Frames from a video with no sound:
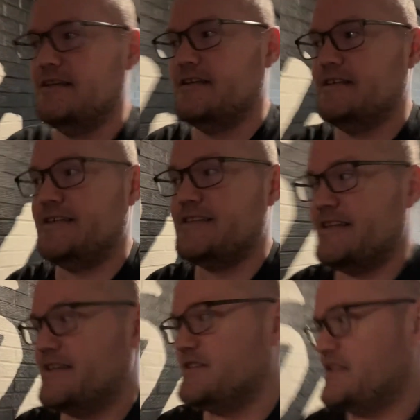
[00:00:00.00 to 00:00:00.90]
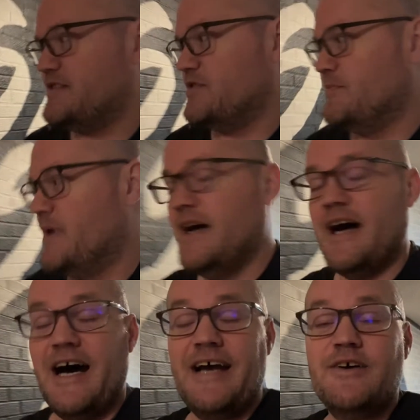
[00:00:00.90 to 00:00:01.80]
needed the NG tube,
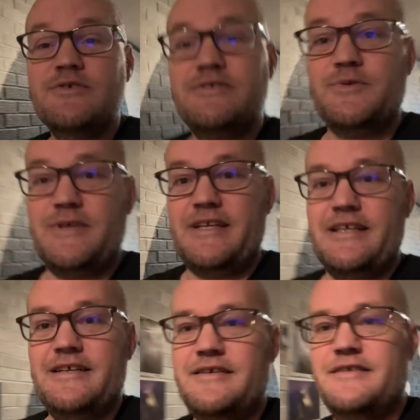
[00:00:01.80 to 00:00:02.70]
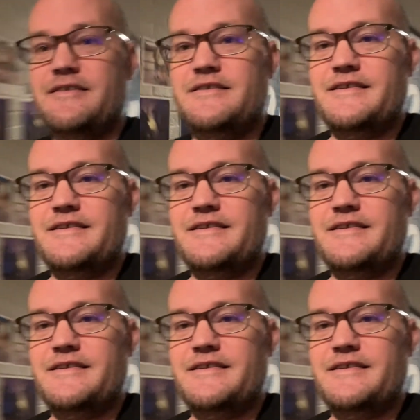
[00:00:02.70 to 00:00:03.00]
I also needed to